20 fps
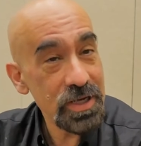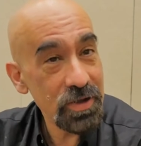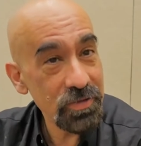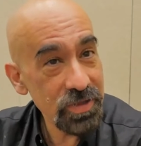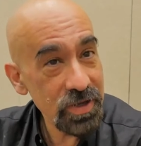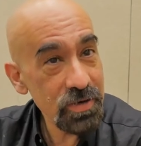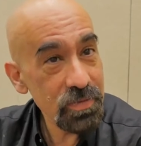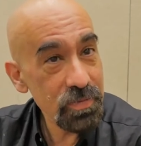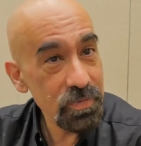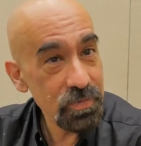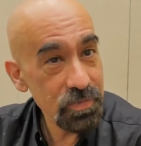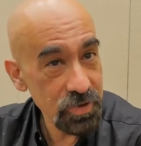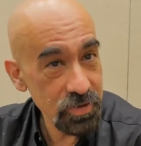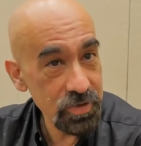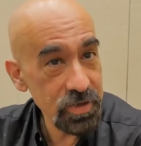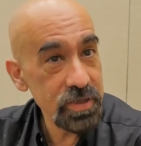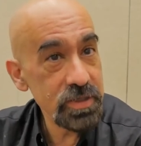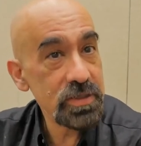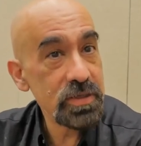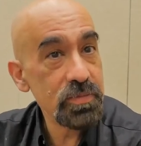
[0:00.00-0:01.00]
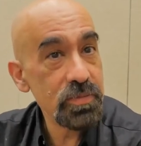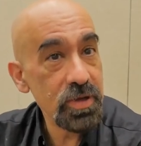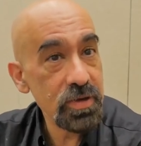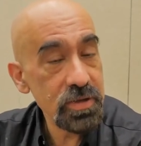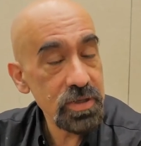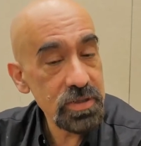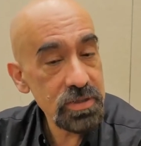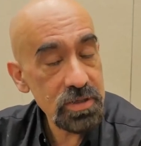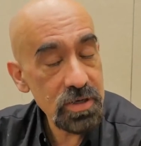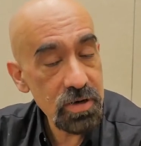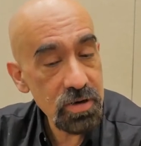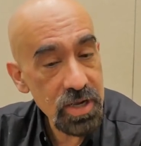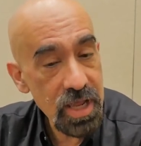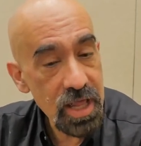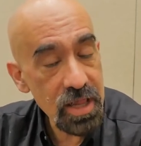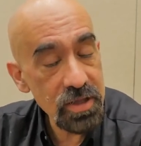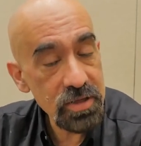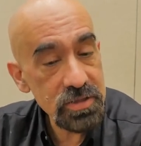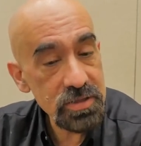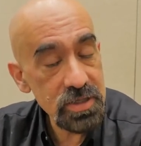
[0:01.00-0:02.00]
out there, billions and billions on our
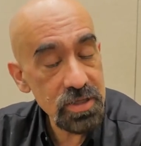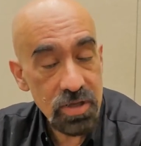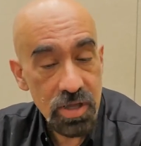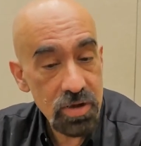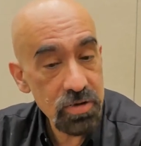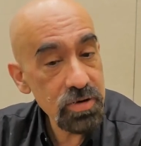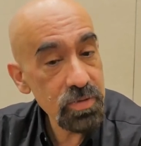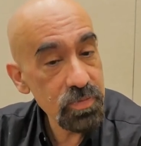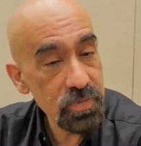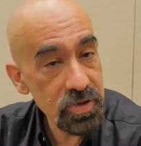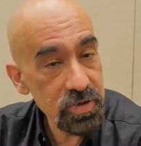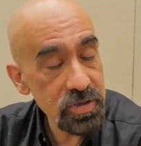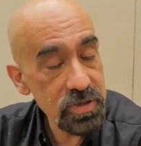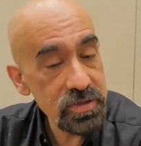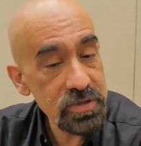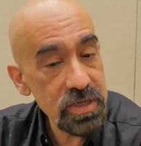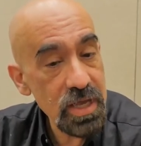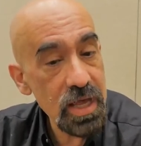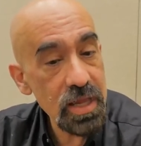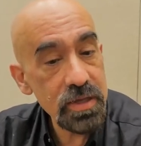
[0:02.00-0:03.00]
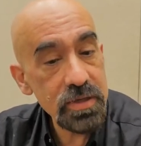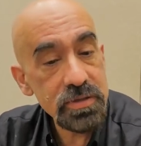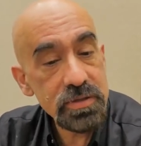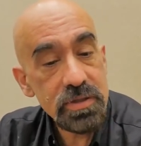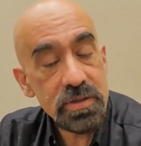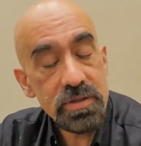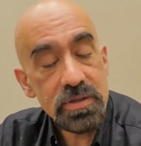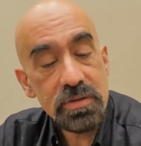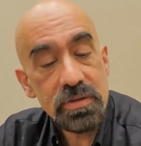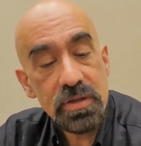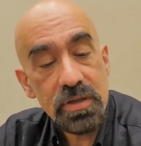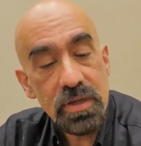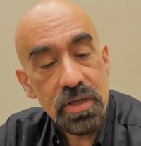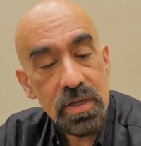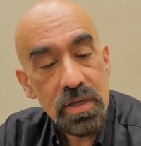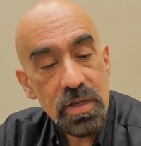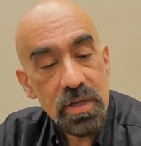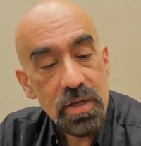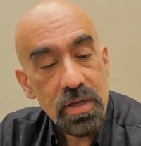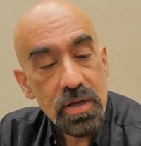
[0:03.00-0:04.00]
galaxy alone and billions of galaxies.
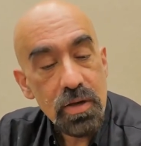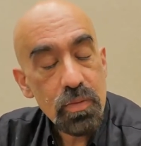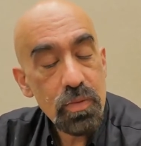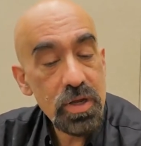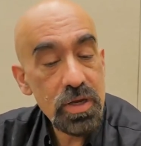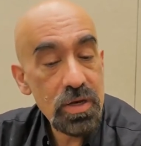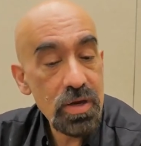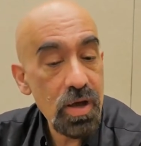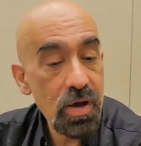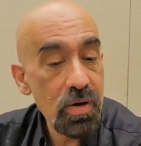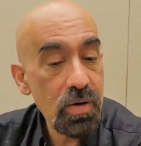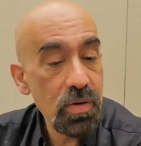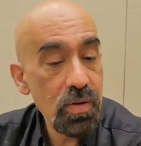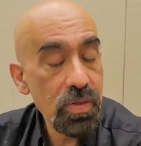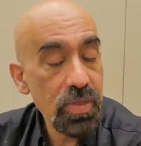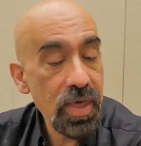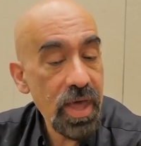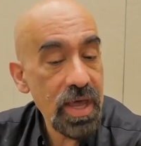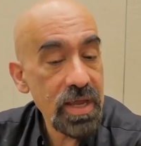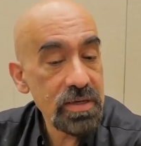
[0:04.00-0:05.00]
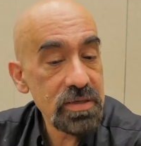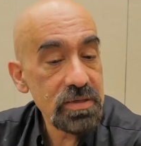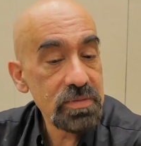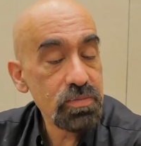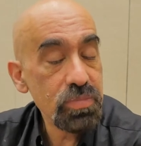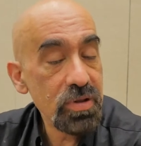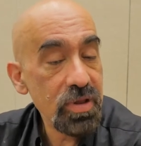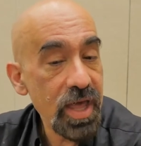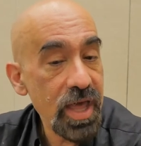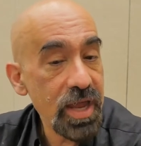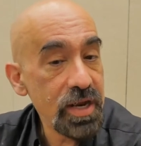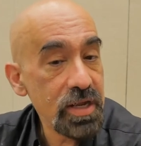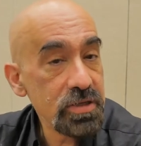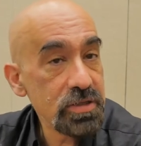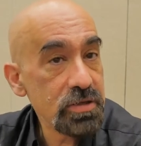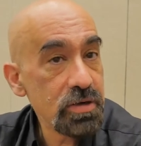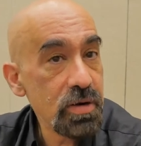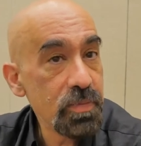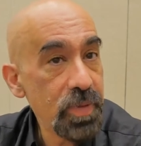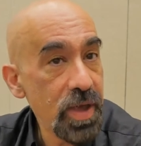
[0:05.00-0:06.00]
We know that
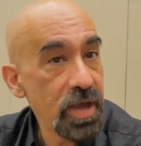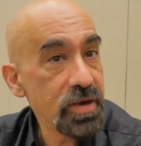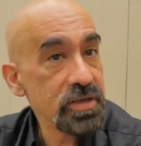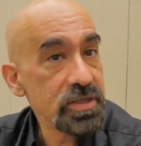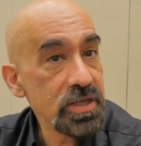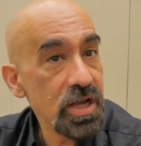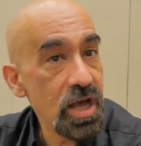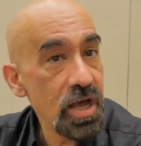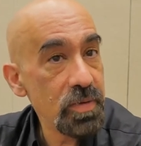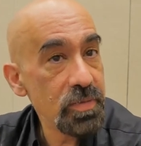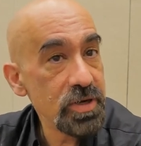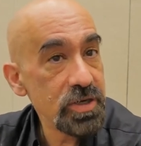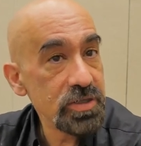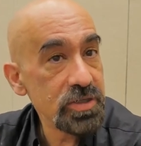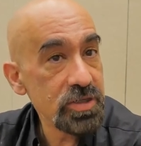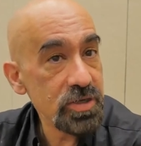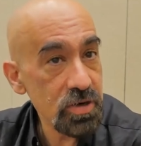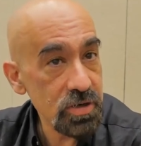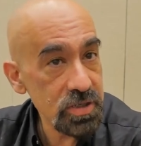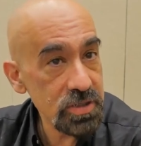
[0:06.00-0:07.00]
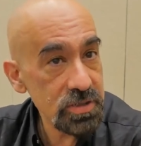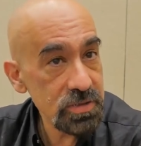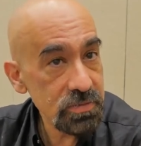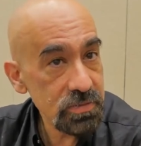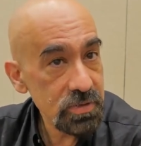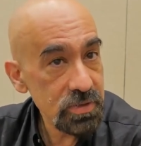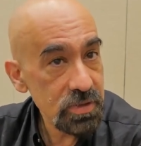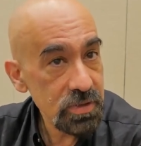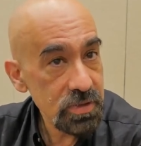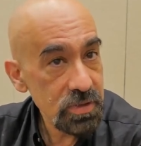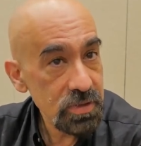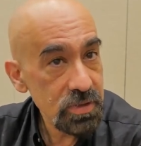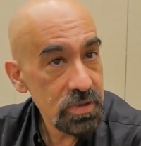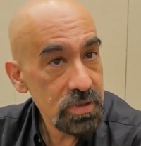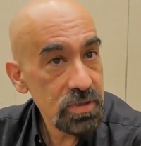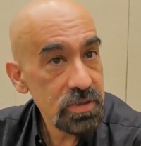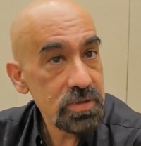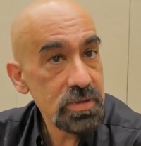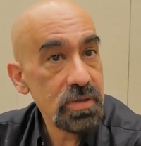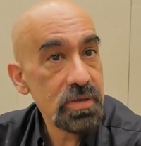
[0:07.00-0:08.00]
planets are about as common as stars.
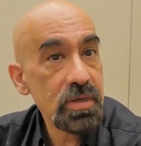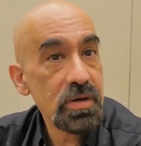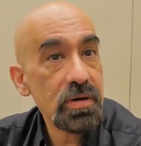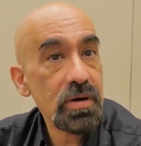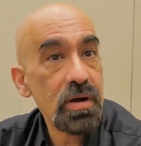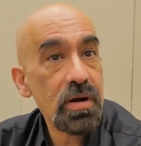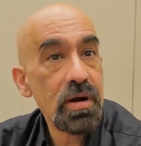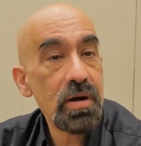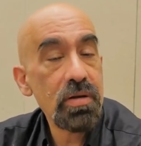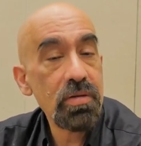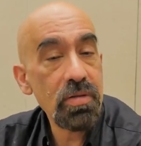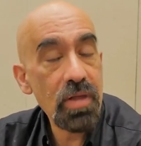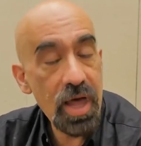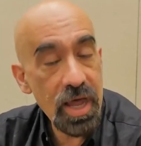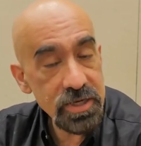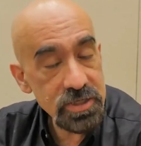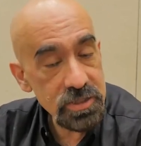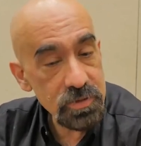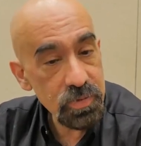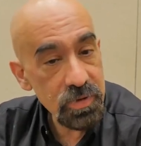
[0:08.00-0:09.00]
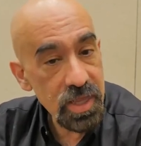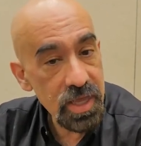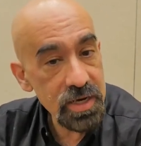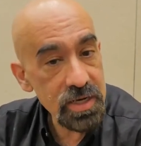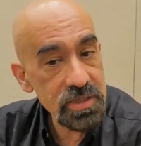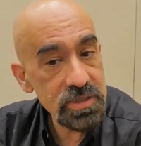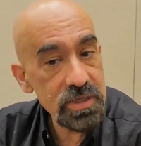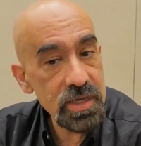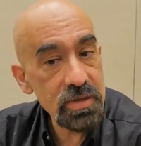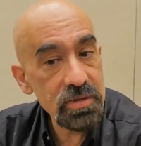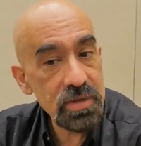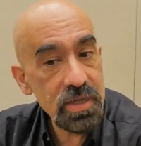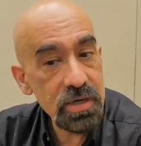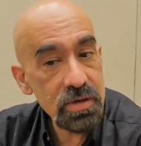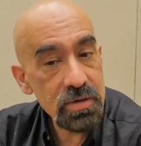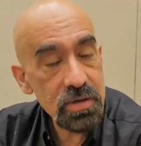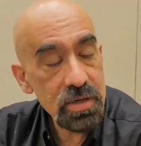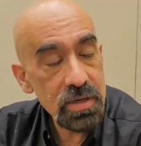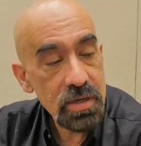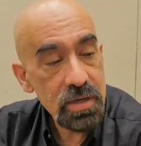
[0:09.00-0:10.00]
So there are lots of planets out there.